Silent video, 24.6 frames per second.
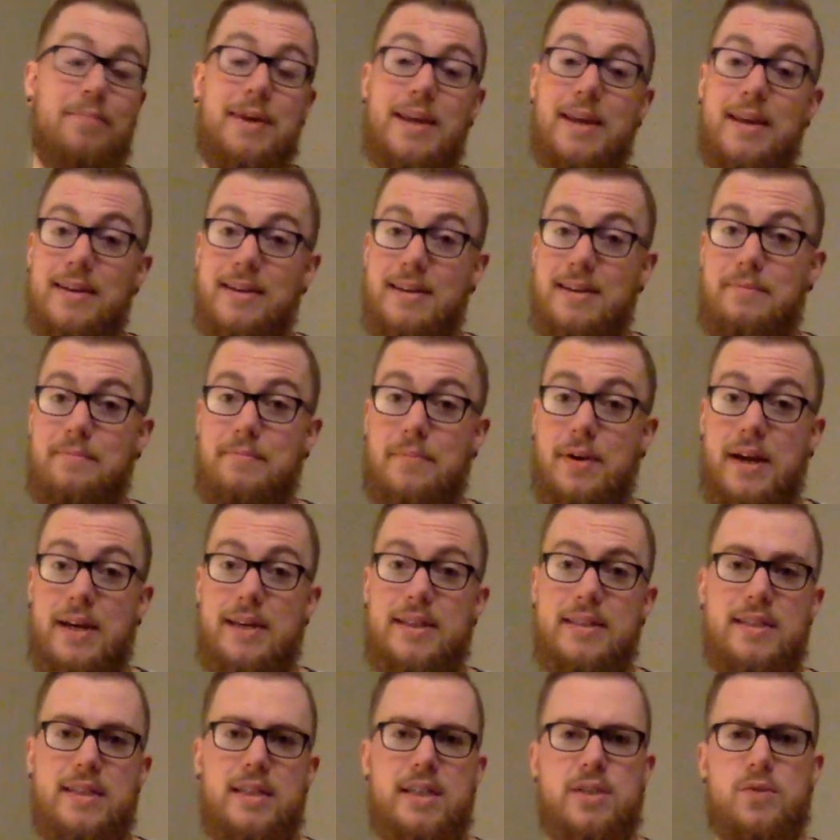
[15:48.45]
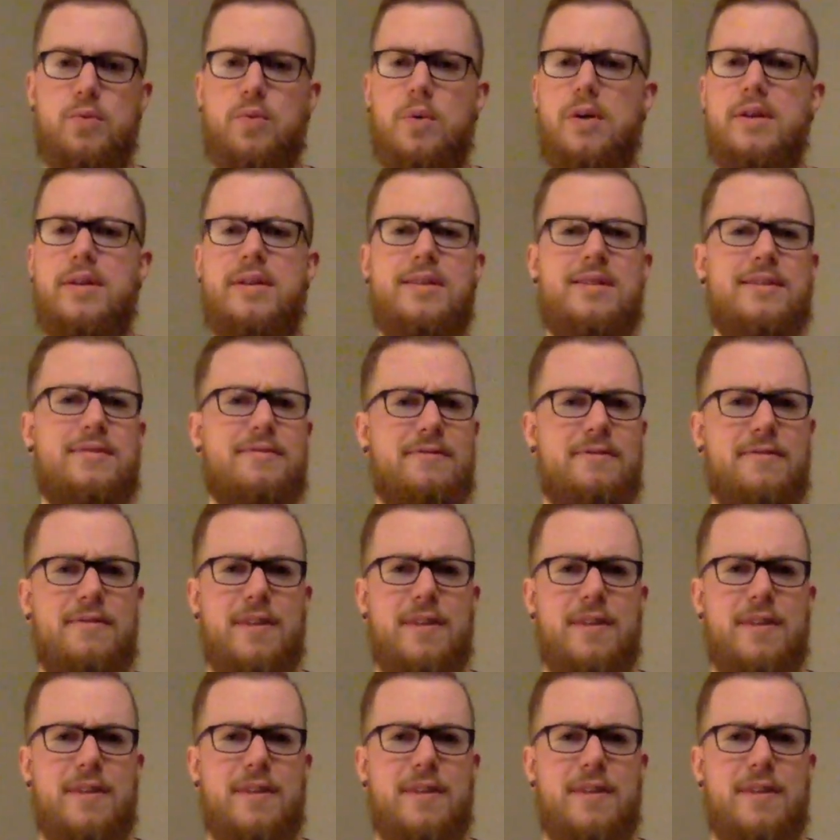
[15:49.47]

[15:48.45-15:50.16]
being in Pisces where it's